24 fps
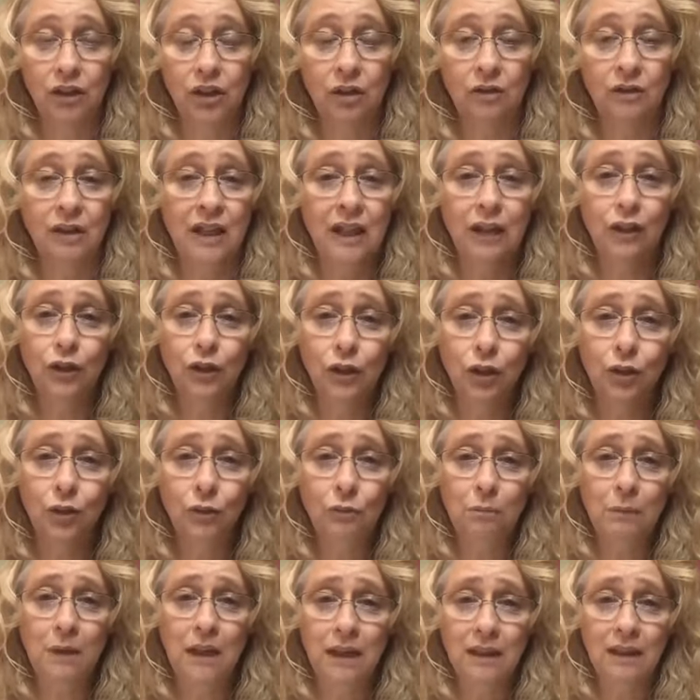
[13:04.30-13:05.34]
you need to
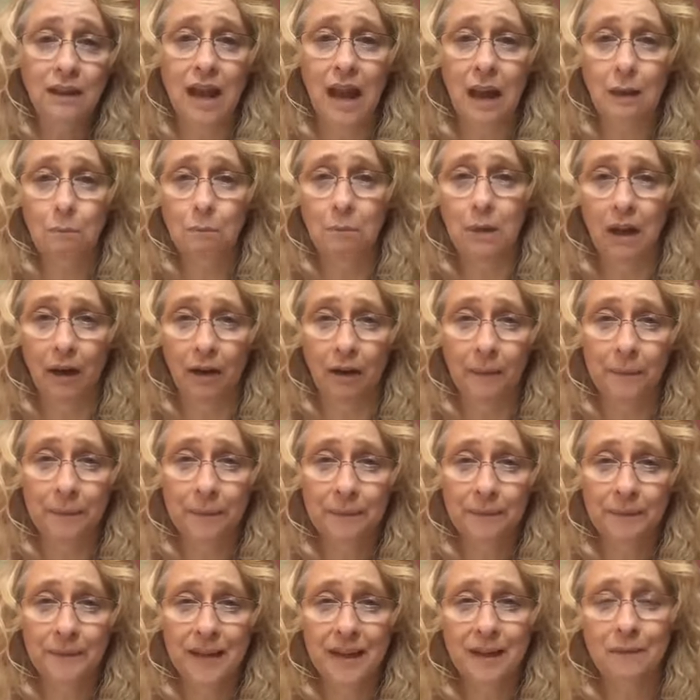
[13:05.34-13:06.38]
meet that bill.
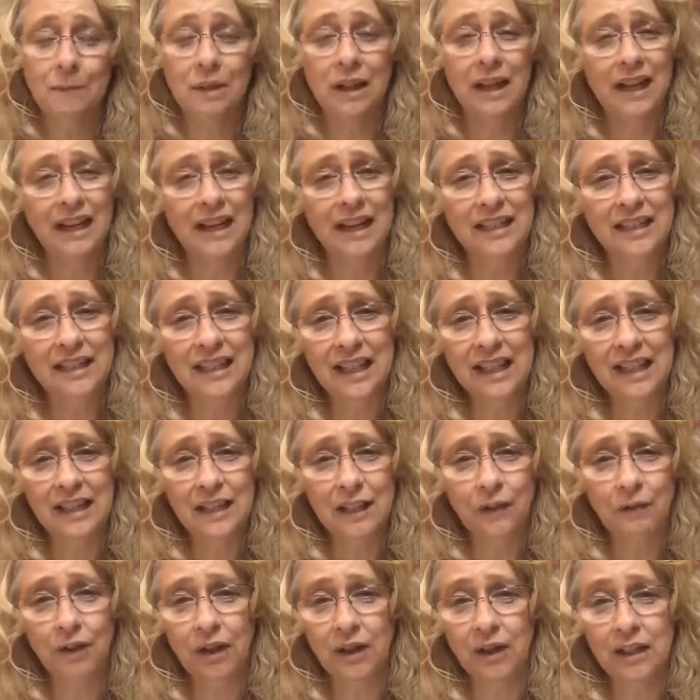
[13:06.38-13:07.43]
But like I said, it's a
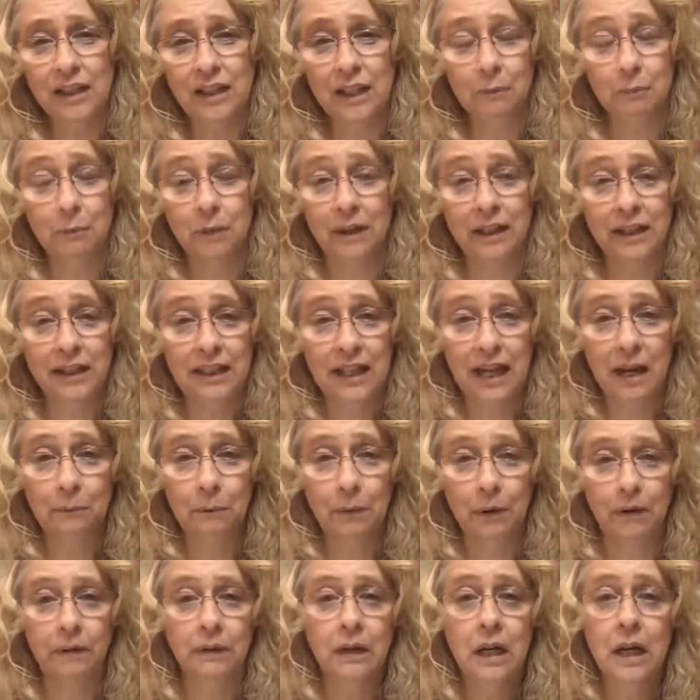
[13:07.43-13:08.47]
very simple
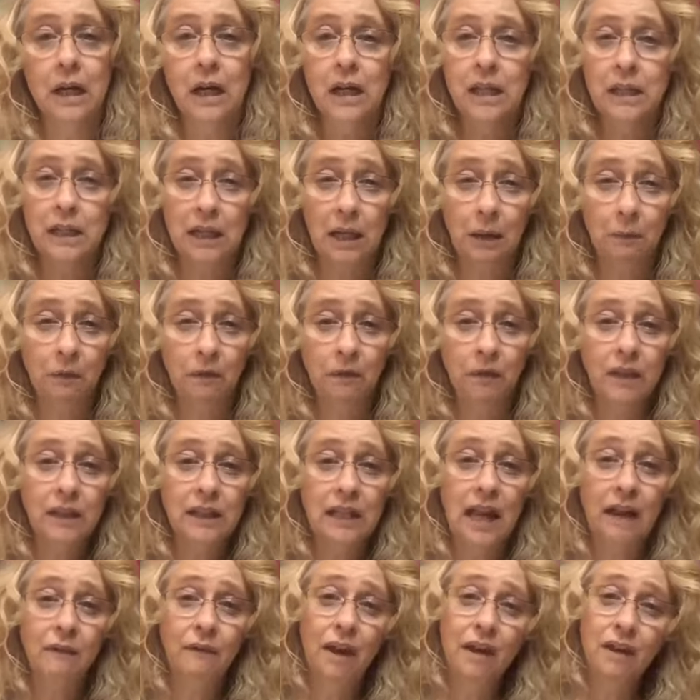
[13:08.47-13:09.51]
example. Some of us
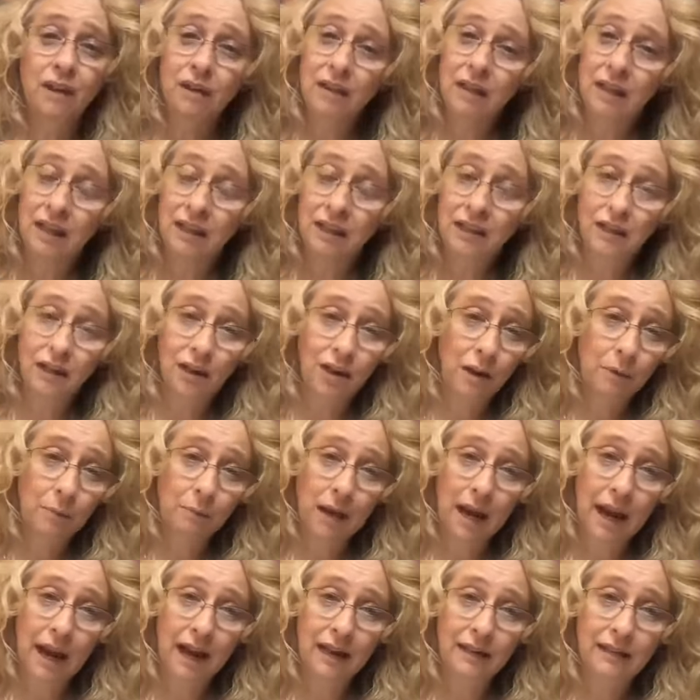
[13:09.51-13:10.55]
have other things in our
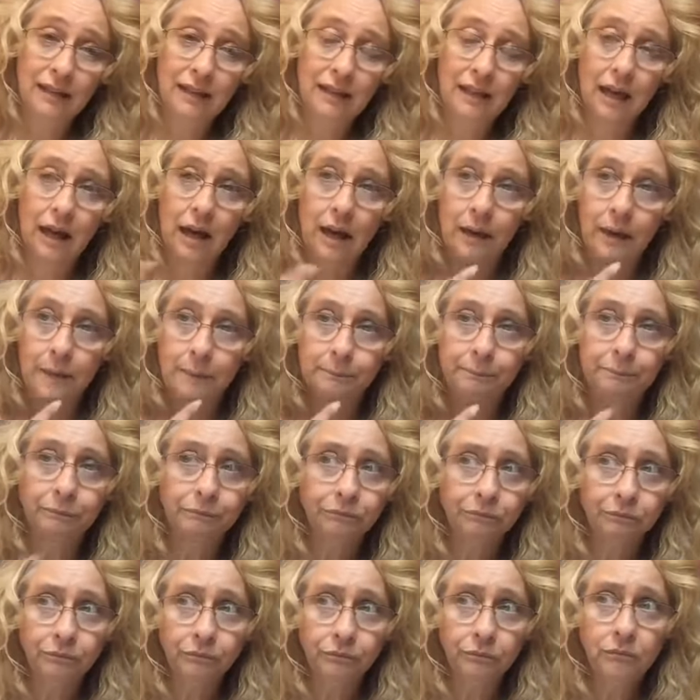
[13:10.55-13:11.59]
past. Um,
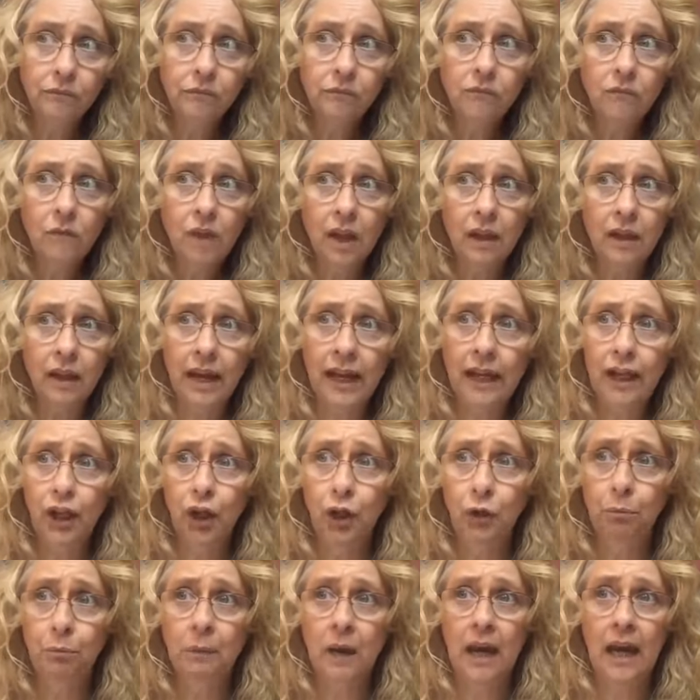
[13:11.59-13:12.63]
like you
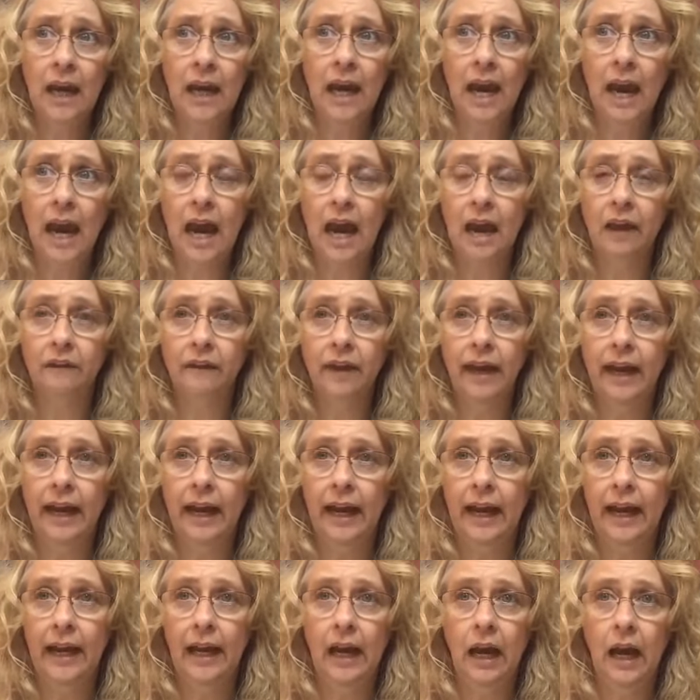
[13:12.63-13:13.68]
may have
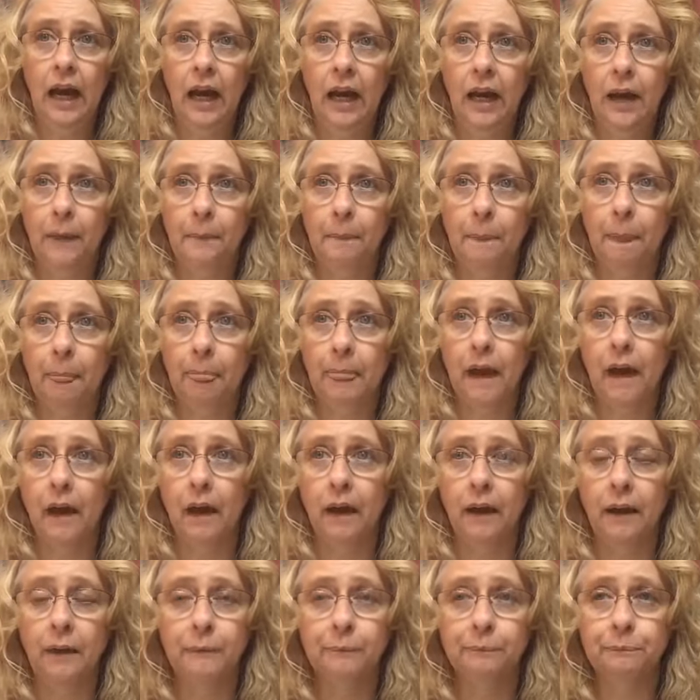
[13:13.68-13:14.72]
a um,
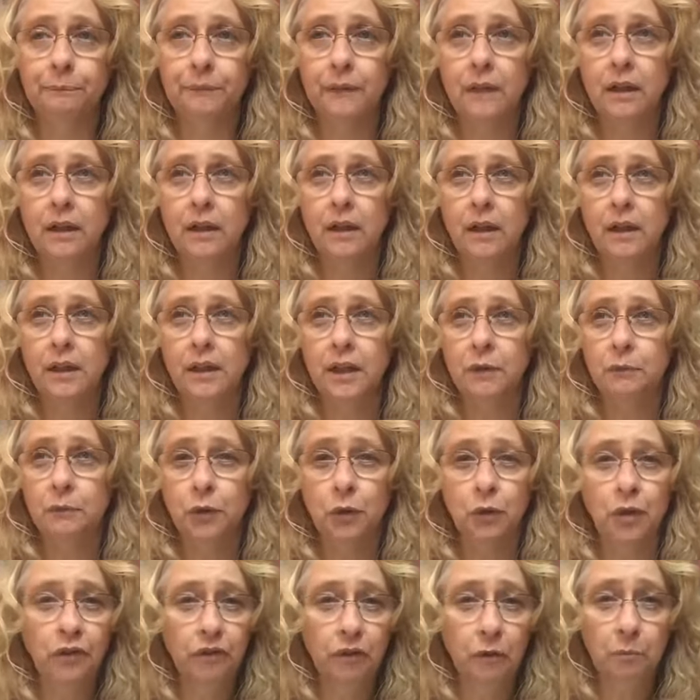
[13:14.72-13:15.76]
um, some
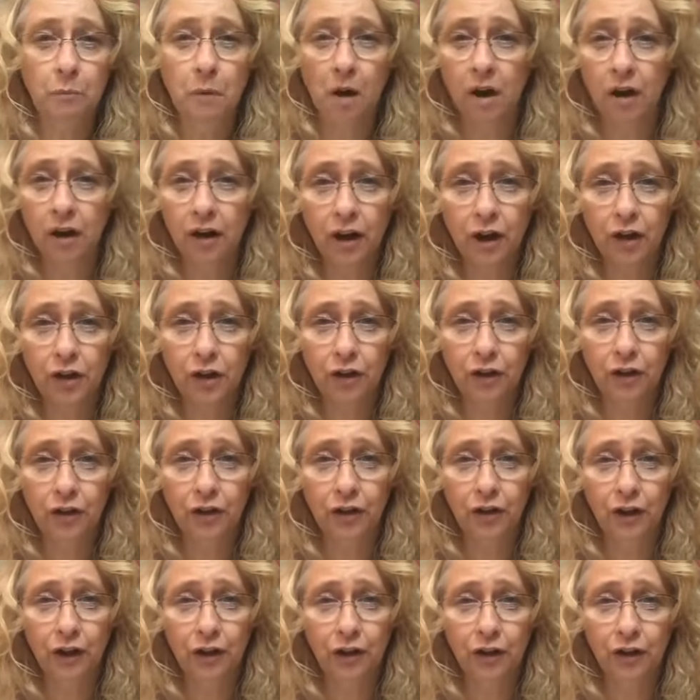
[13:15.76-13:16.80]
sort of a mark on your
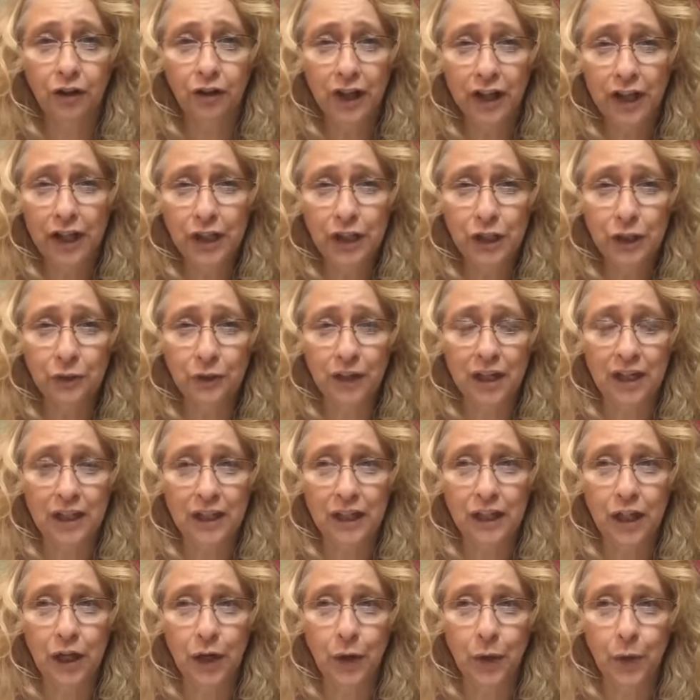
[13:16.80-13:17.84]
on your history
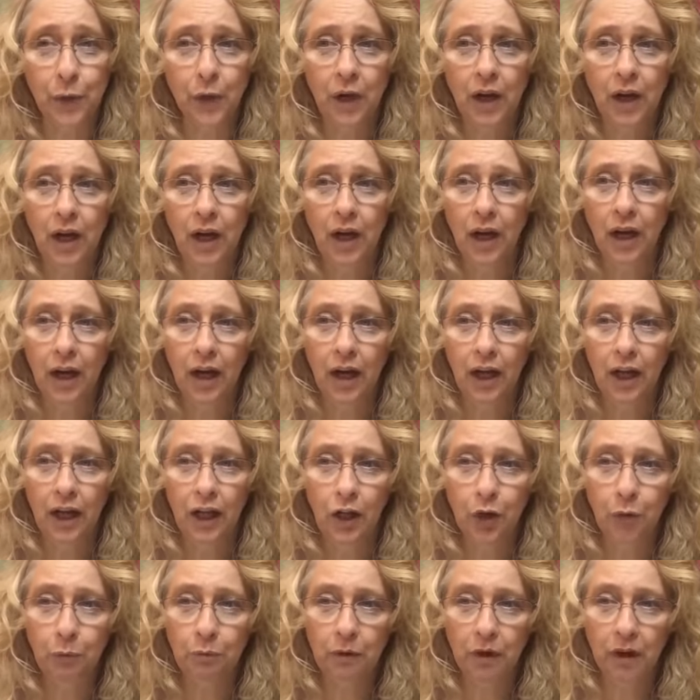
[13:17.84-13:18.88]
so uh, you
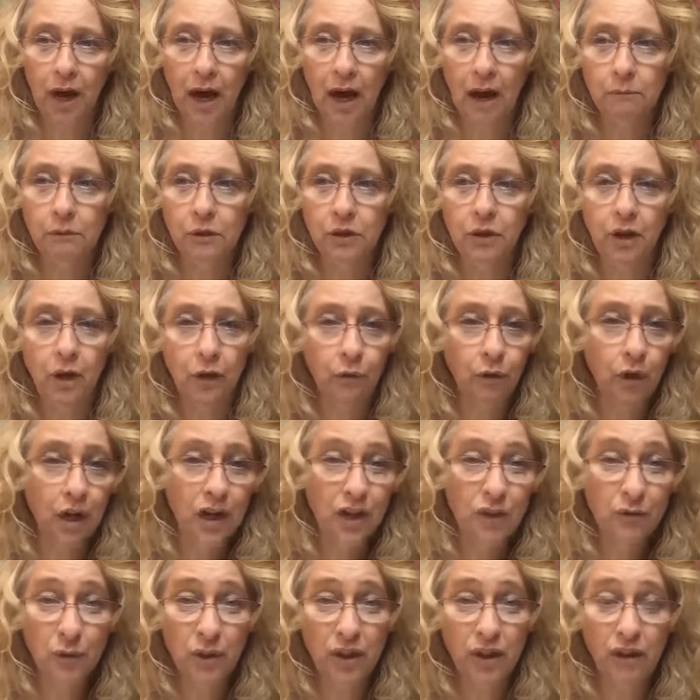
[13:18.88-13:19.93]
know perhaps you had a
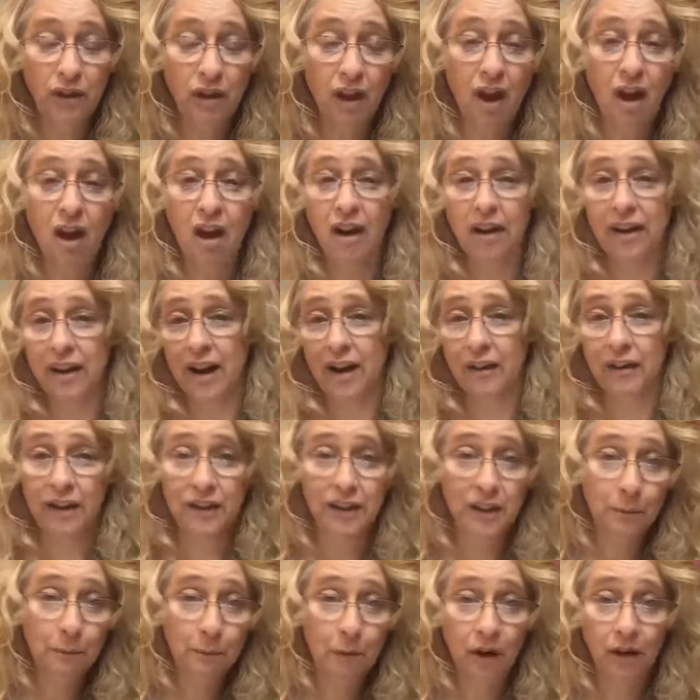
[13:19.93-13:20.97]
run-in with the law now that's
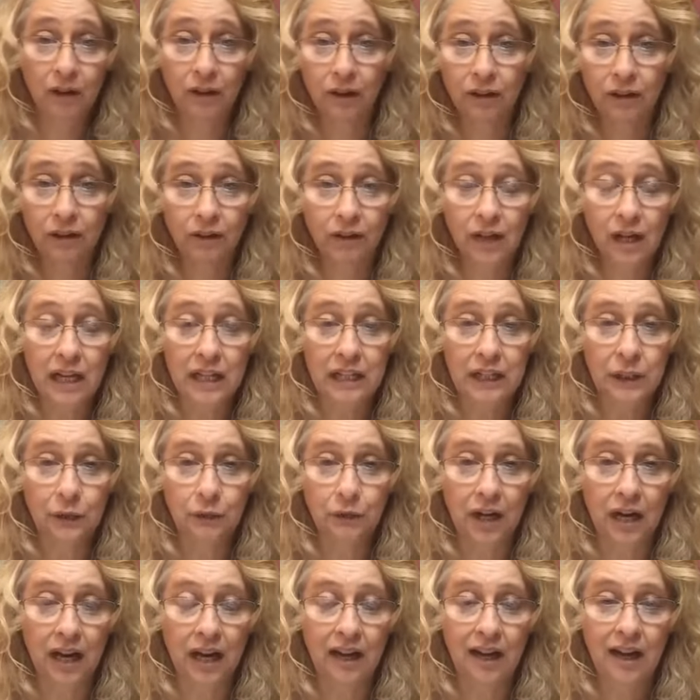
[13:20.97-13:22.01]
a mark on your
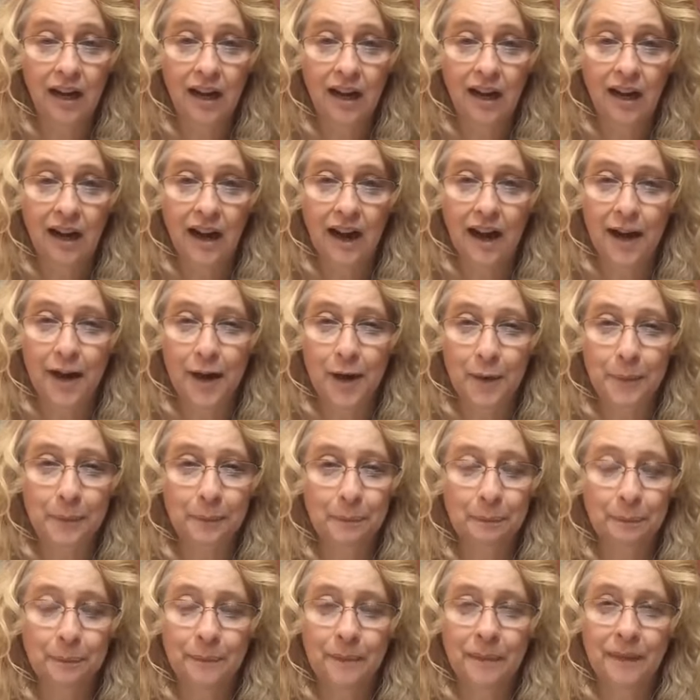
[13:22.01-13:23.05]
history
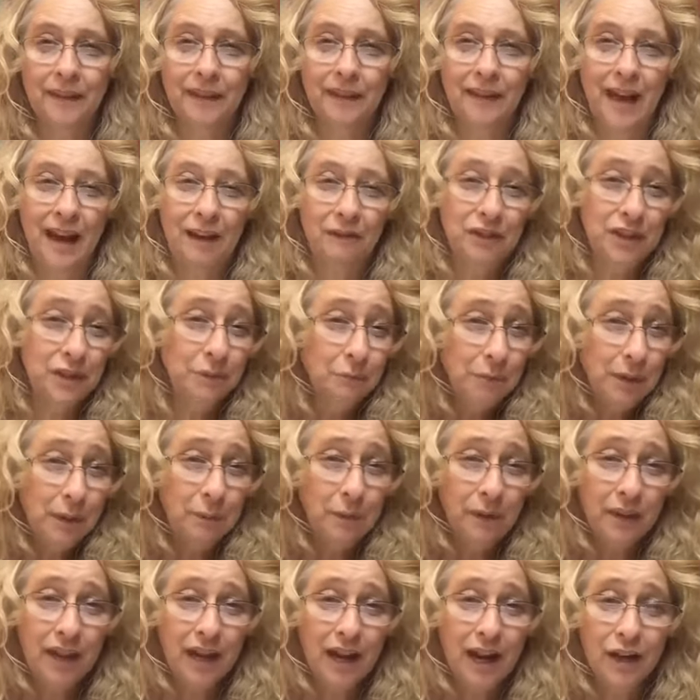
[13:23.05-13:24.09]
um, I have some people
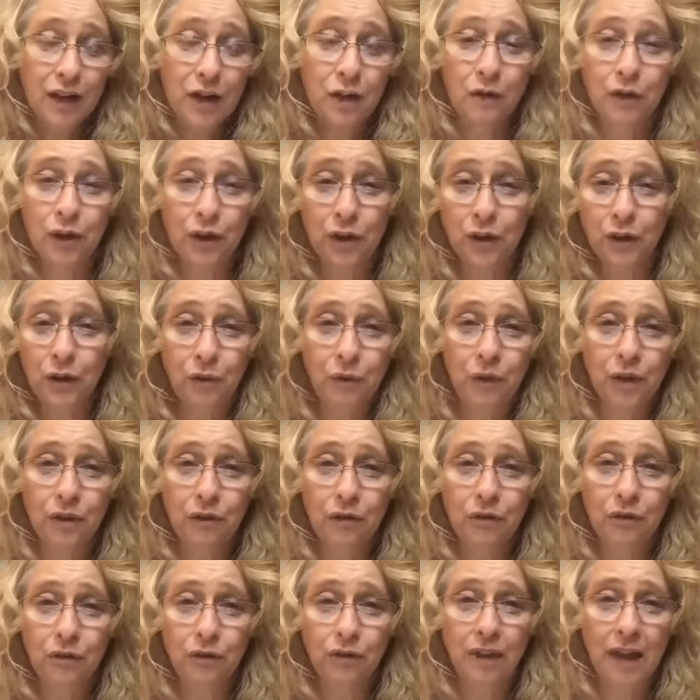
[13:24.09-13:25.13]
that I know that are going
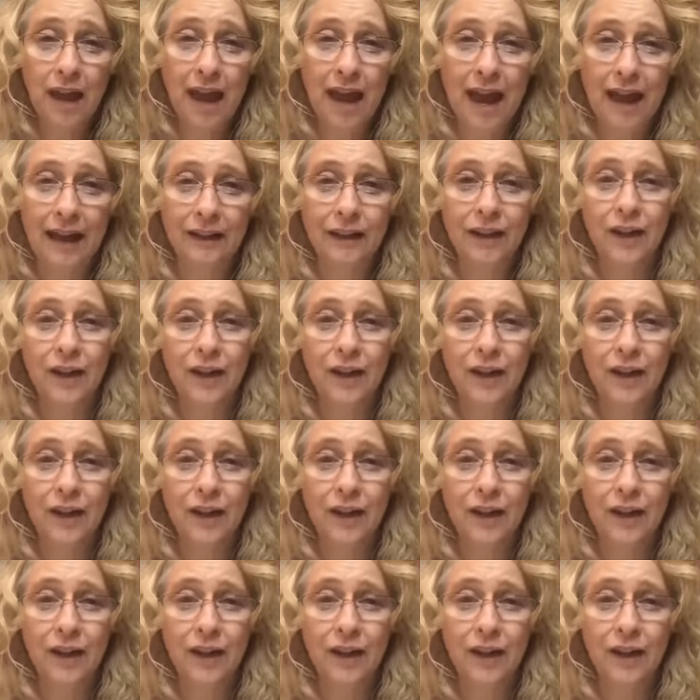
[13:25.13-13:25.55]
through that